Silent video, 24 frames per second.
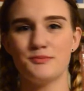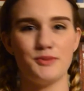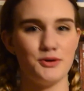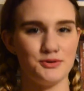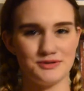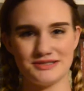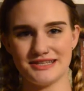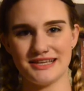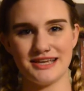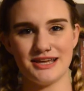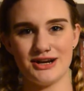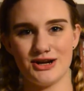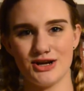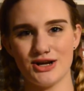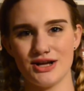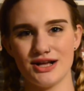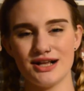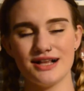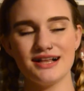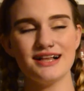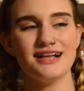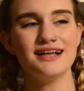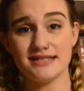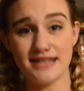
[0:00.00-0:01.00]
posting at
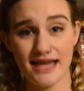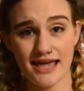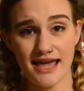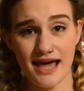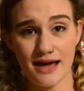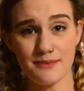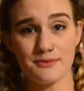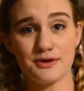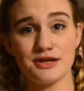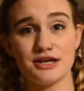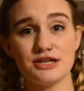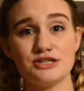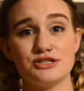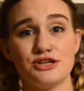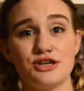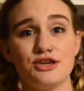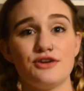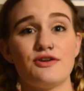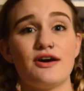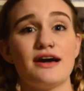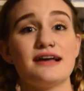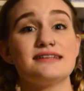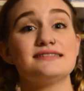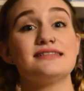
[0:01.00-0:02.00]
all. Today I'm going to show you
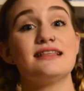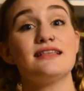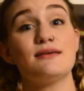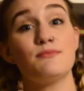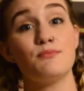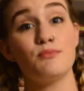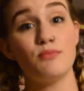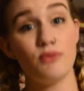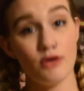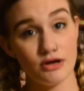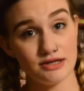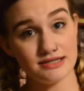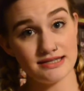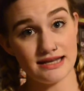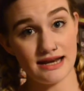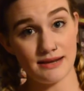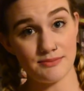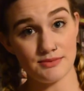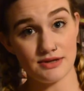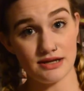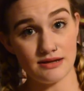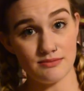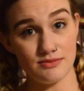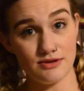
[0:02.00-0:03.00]
guys the books that
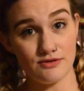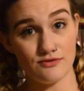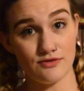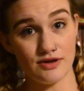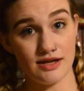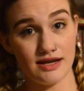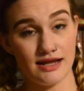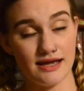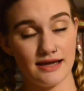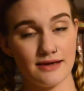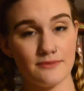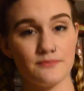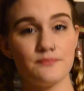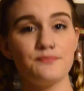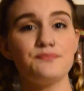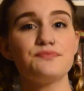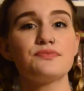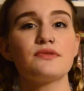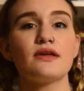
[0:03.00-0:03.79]
I'm going to be reading